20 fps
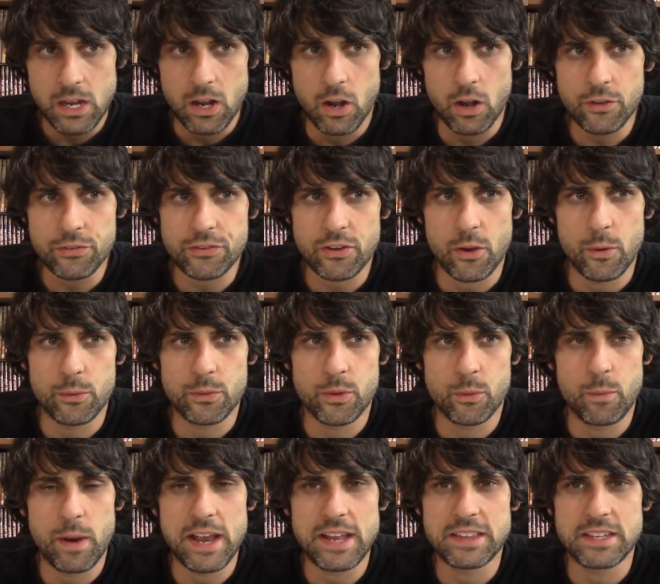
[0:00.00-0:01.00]
also,
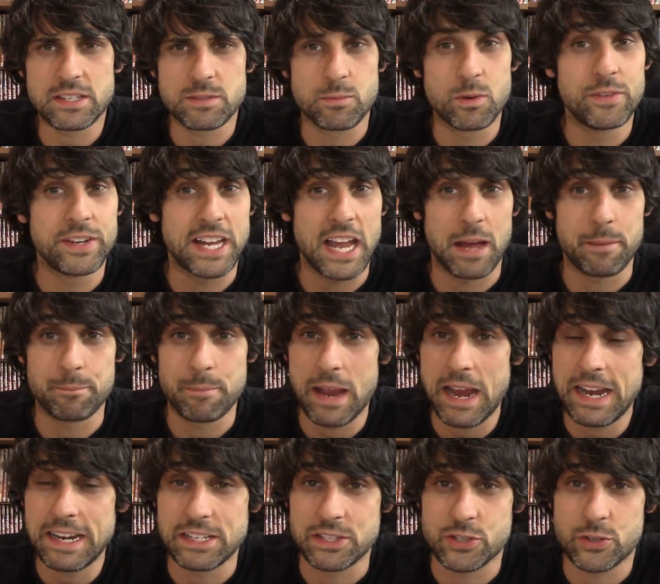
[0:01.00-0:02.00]
the way this movie got
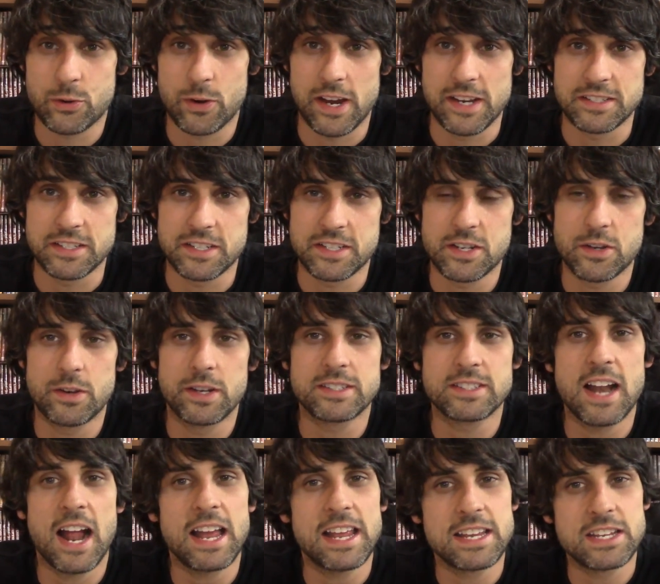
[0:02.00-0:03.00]
made is crazy too.
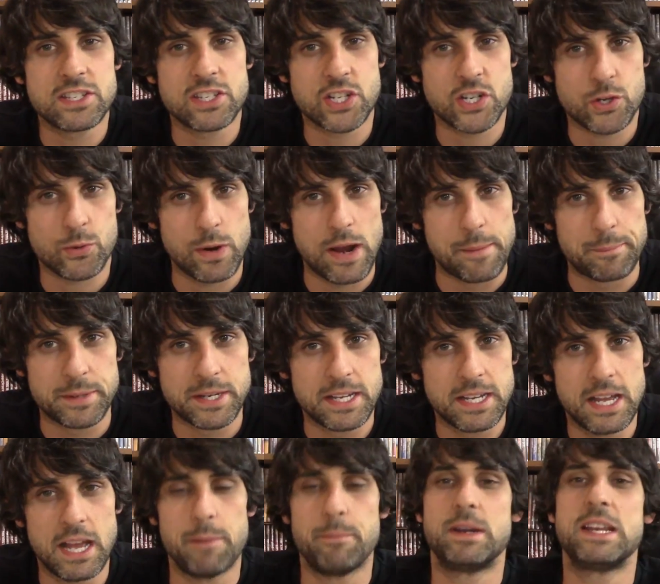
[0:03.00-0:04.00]
It's not his script,
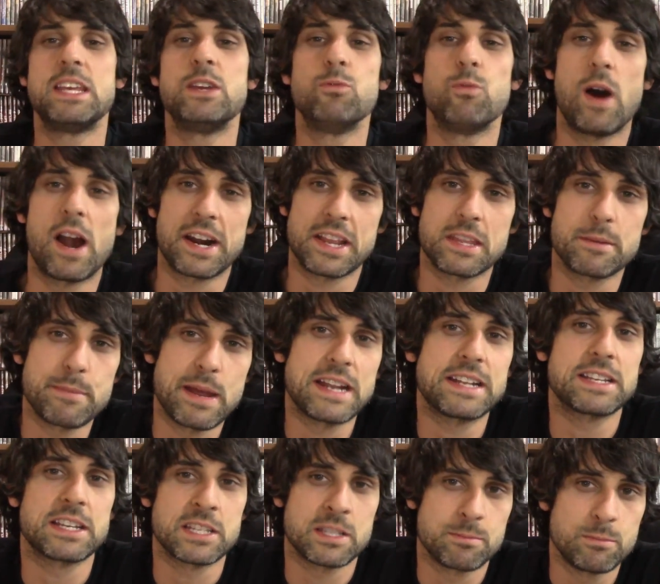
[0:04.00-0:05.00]
but he wanted to
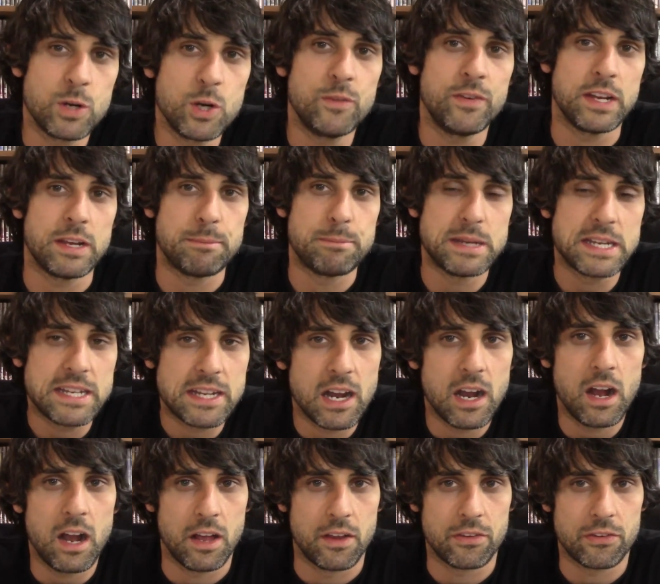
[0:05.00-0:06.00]
make this movie
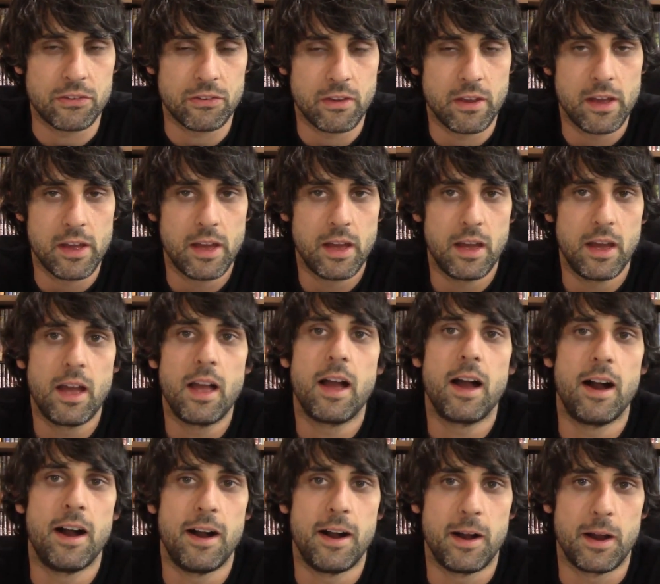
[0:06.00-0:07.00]
because
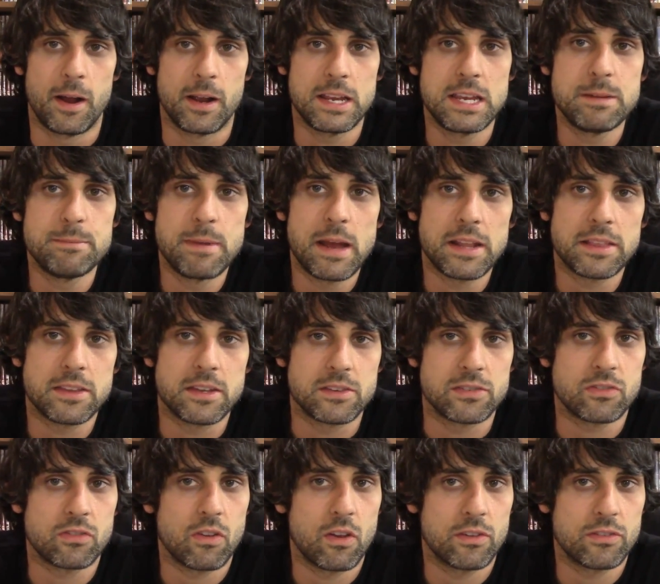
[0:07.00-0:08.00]
uh, he met
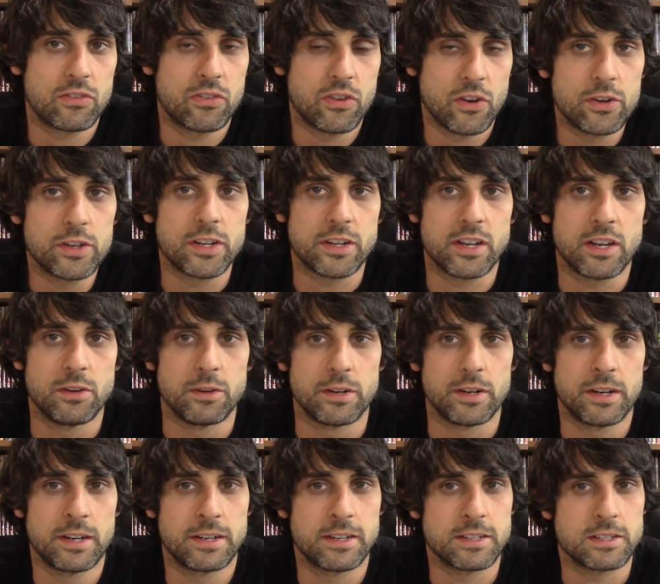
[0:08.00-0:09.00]
this serial
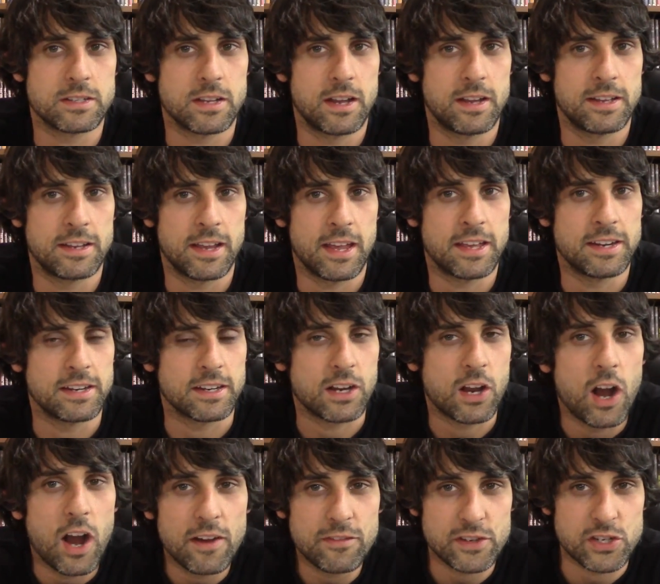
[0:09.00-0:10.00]
killer in this uh, in a
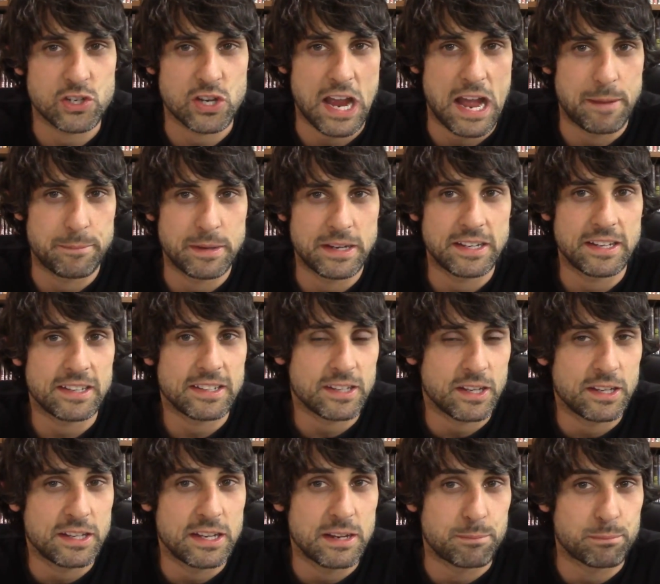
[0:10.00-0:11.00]
coffee shop, and uh,
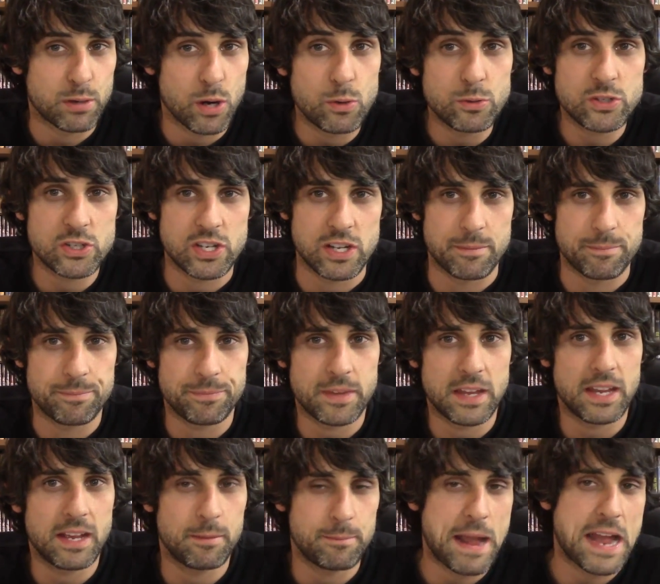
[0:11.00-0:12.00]
he approached him
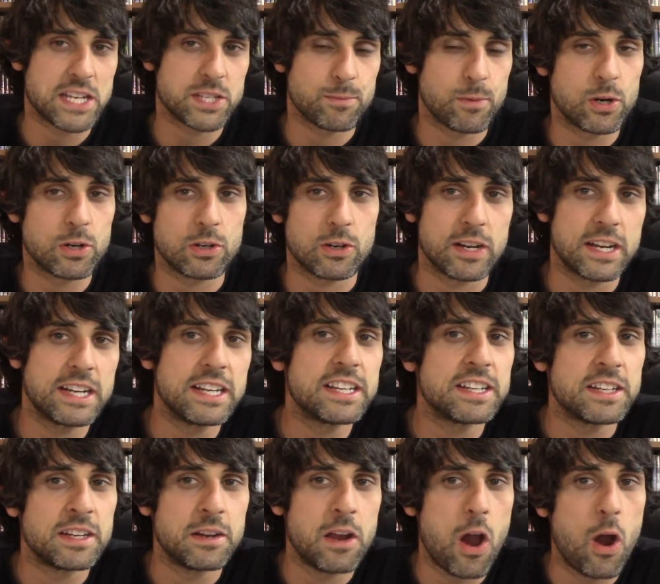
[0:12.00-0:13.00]
a mass murderer. He
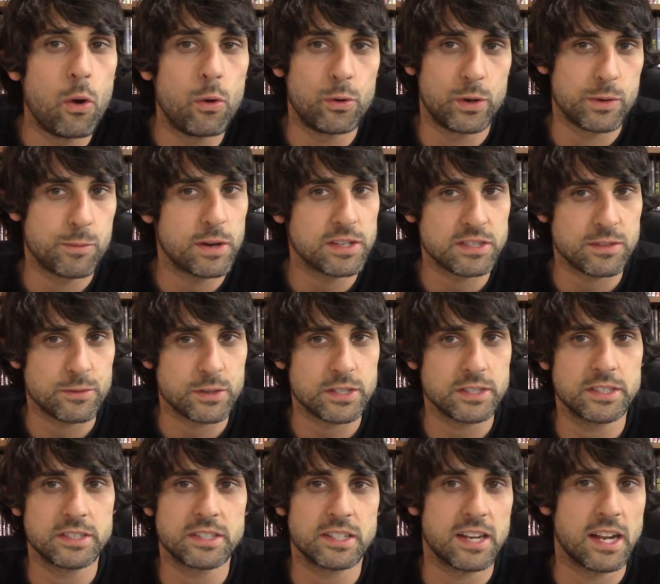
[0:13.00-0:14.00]
didn't know who he was at
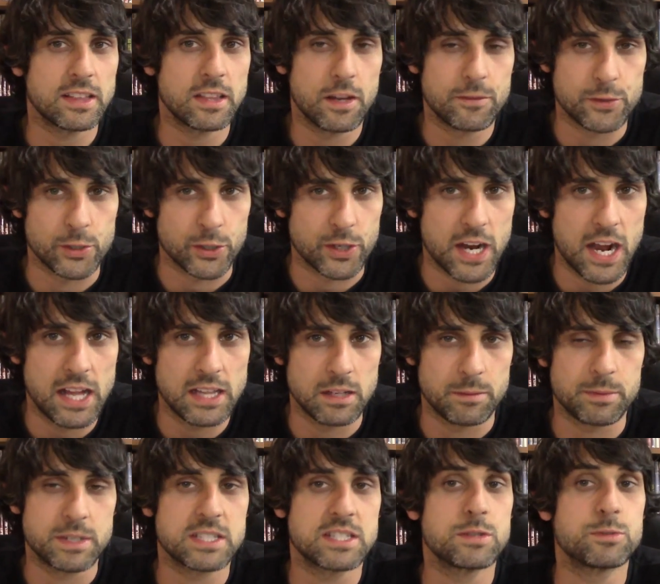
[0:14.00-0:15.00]
first. He said, I love your
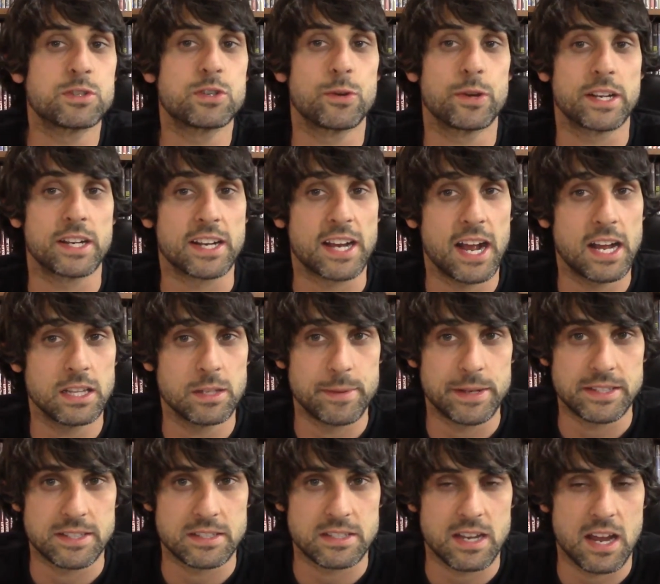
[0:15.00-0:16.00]
column because he was doing a column
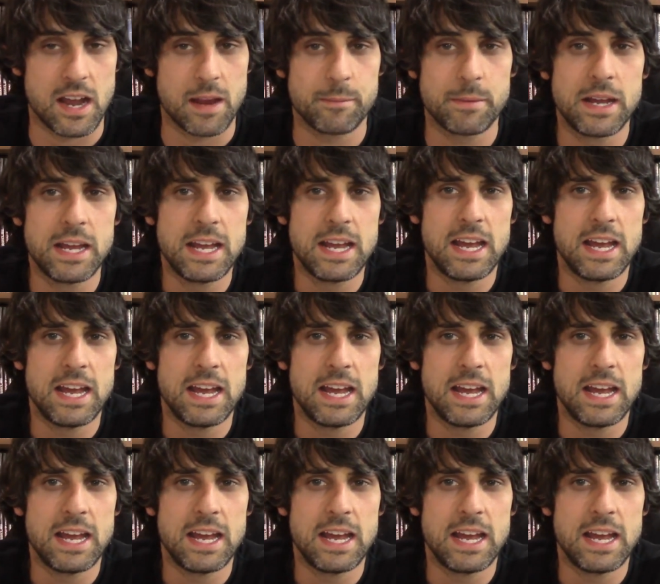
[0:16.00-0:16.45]
at the time.